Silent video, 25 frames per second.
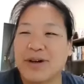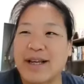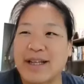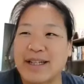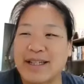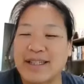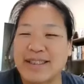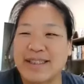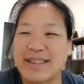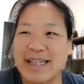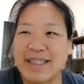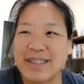right,
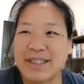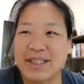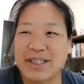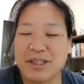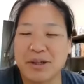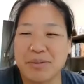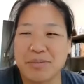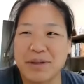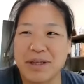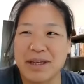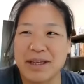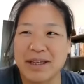and it's actually
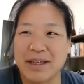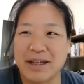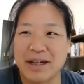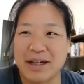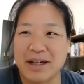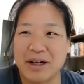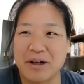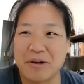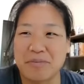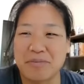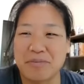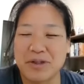something.
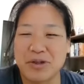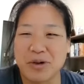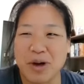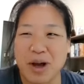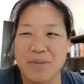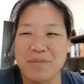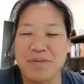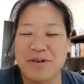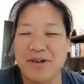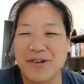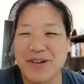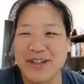So
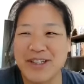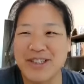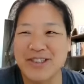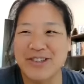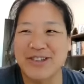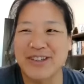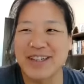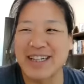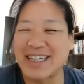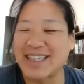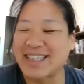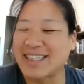I'm going
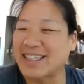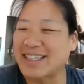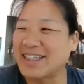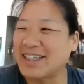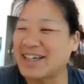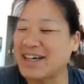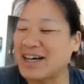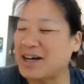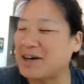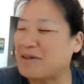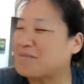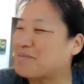to
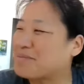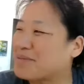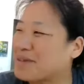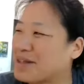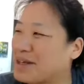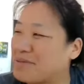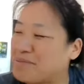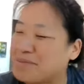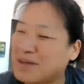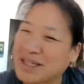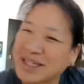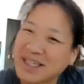
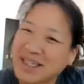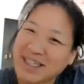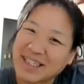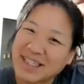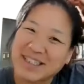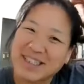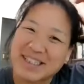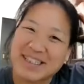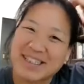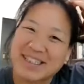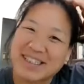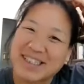a meeting
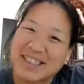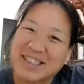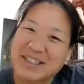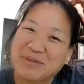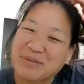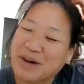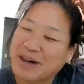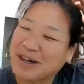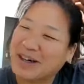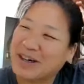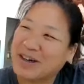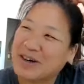in DC
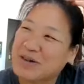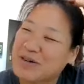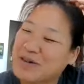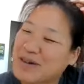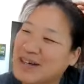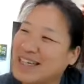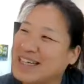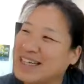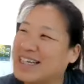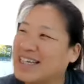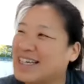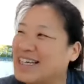tomorrow,
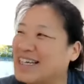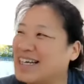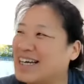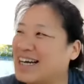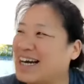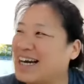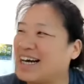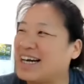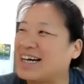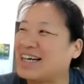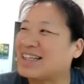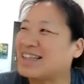
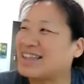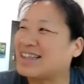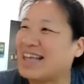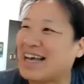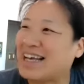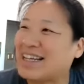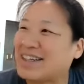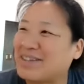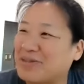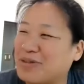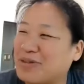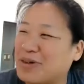
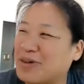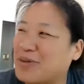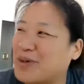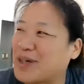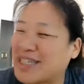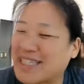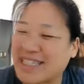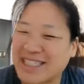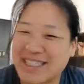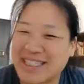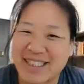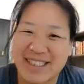that where
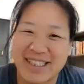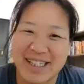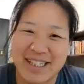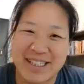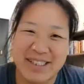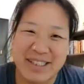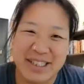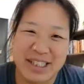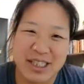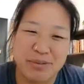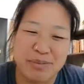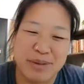we're going to
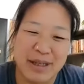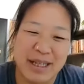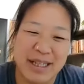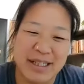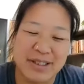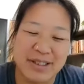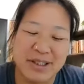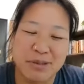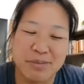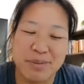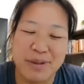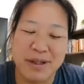discuss this
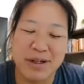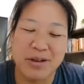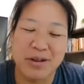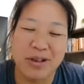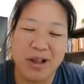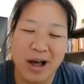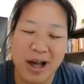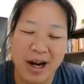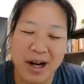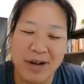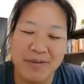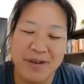because there's been a
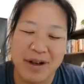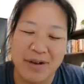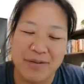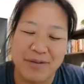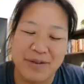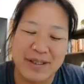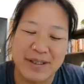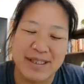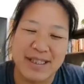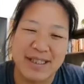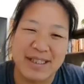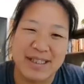lot of
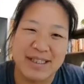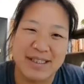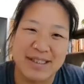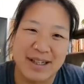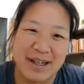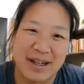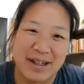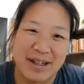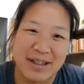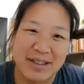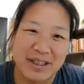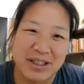emphasis
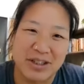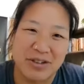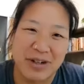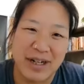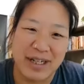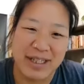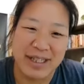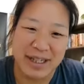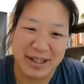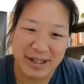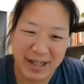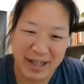on
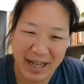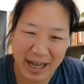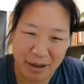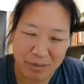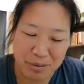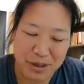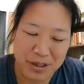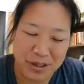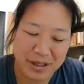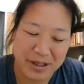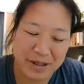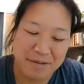direct air
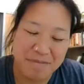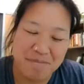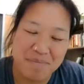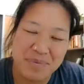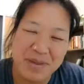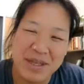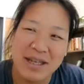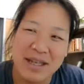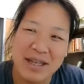capture.